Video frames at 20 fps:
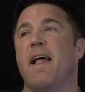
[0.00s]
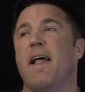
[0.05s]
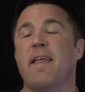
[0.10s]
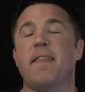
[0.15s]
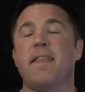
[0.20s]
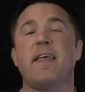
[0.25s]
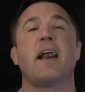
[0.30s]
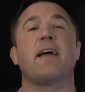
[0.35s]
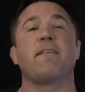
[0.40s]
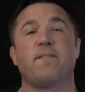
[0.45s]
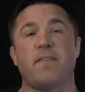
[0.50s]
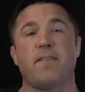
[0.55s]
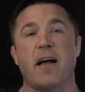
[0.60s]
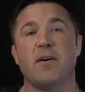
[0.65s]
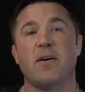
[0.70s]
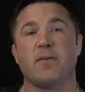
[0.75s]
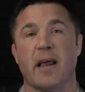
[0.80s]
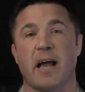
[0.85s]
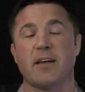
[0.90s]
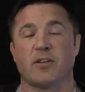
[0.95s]
And then I
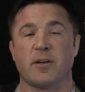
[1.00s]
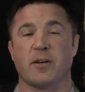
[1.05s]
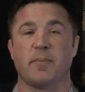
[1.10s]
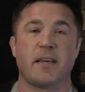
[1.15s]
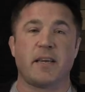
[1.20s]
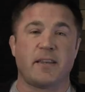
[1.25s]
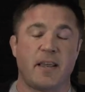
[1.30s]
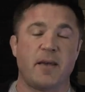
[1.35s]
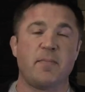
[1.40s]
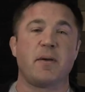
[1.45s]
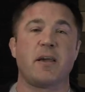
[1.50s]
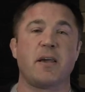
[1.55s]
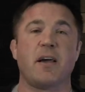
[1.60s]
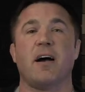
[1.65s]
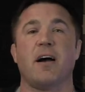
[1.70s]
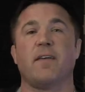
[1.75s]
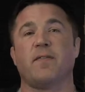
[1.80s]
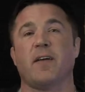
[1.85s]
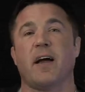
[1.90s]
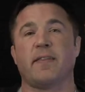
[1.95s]
found out, somebody tipped me
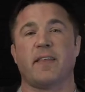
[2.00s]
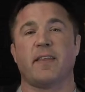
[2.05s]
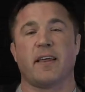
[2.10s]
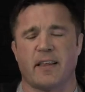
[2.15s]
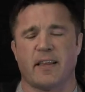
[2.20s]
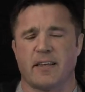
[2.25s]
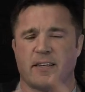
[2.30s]
off. I think